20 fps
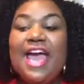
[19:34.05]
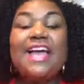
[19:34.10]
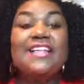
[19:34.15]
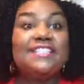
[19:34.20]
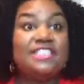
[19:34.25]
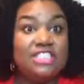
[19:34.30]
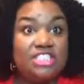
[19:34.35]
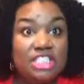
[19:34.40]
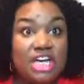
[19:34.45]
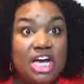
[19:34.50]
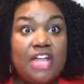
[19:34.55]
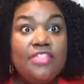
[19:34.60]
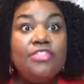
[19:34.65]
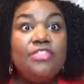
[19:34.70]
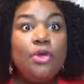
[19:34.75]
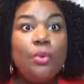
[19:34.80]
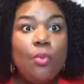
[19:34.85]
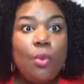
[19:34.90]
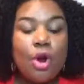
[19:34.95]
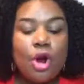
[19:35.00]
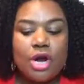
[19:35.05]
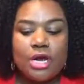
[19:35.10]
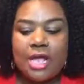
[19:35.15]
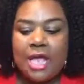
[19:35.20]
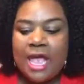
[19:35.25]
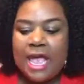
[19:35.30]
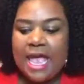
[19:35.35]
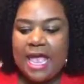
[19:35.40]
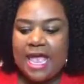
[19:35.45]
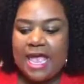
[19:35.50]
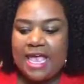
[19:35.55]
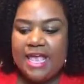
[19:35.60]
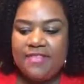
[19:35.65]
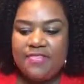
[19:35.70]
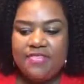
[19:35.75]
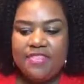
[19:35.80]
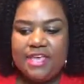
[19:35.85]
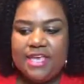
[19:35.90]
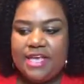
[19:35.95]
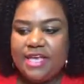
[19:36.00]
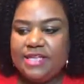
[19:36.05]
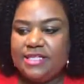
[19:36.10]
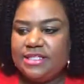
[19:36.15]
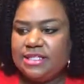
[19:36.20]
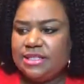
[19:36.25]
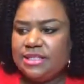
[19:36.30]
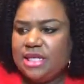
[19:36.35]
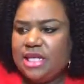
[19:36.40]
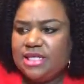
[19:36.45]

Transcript: has done the work in these,